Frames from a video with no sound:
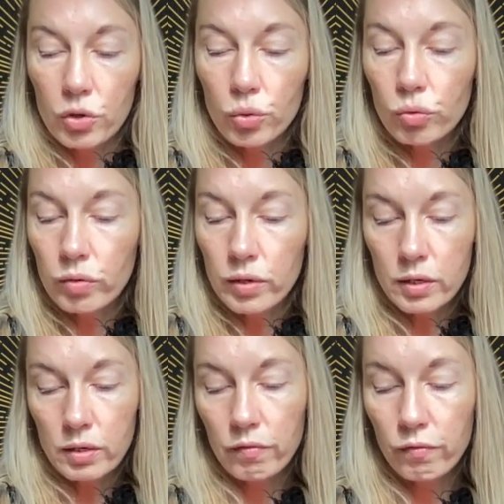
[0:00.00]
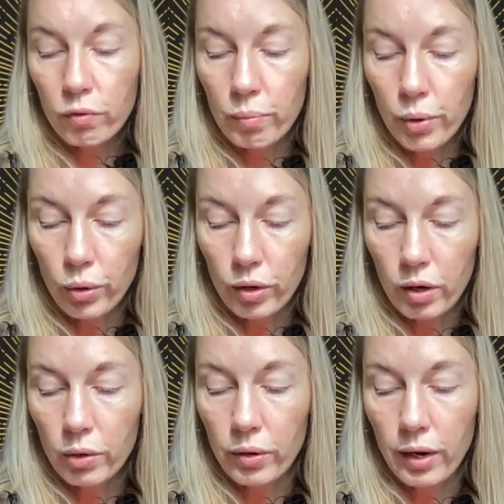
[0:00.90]
Taurus full moon
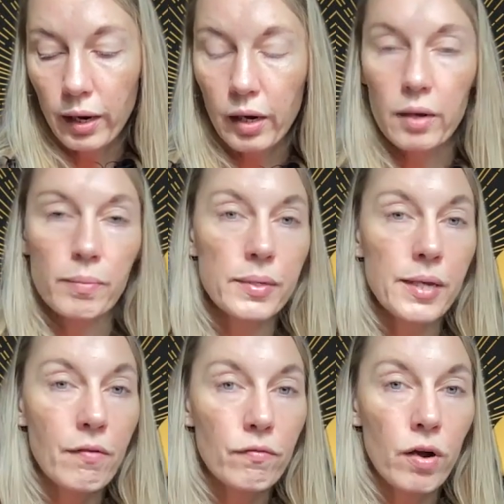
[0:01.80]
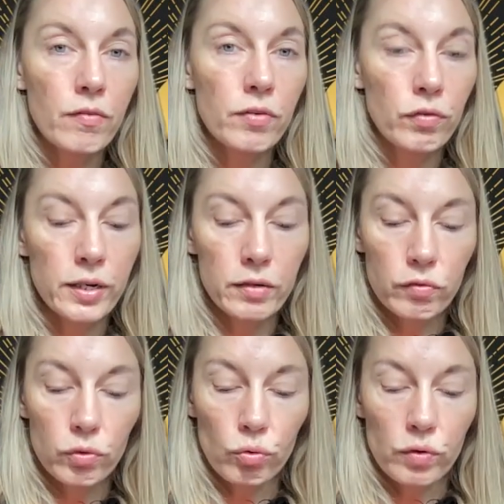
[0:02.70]
lunar eclipse at 5 degrees
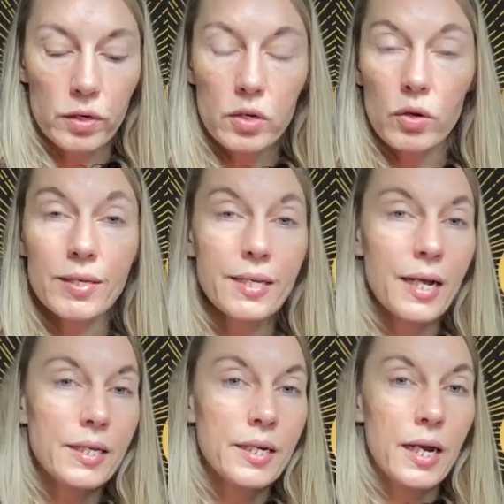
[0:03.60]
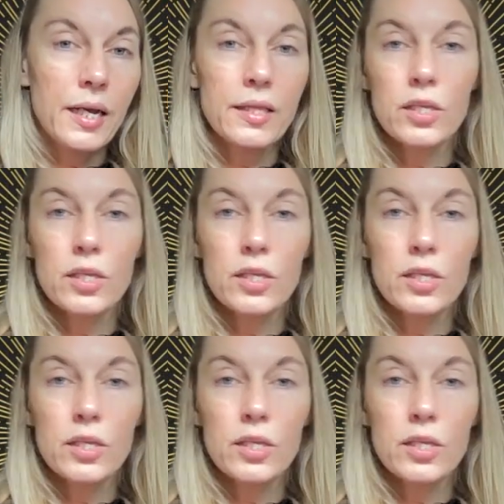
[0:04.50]
of Taurus on Saturday,